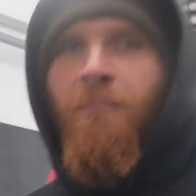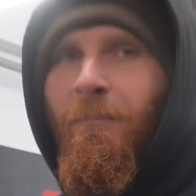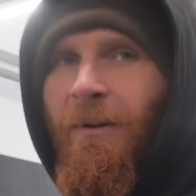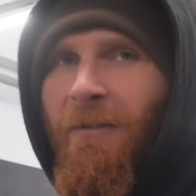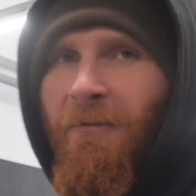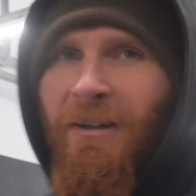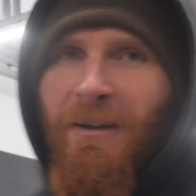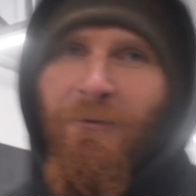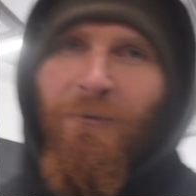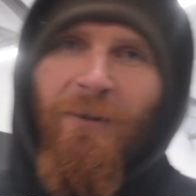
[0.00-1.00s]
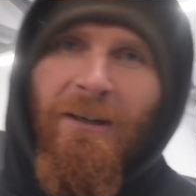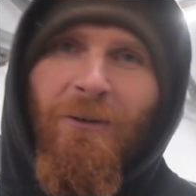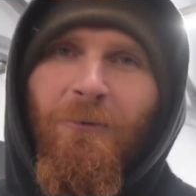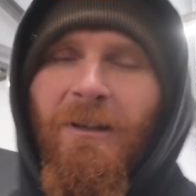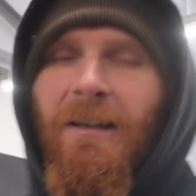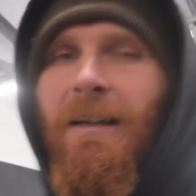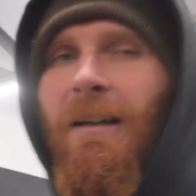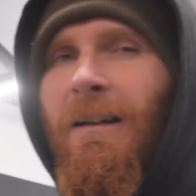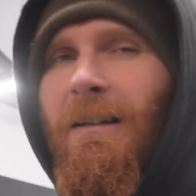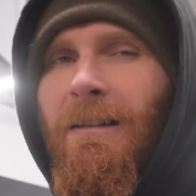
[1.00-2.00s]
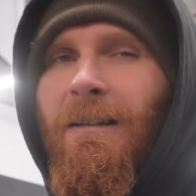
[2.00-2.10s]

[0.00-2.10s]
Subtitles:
Bit of a different video today, guys.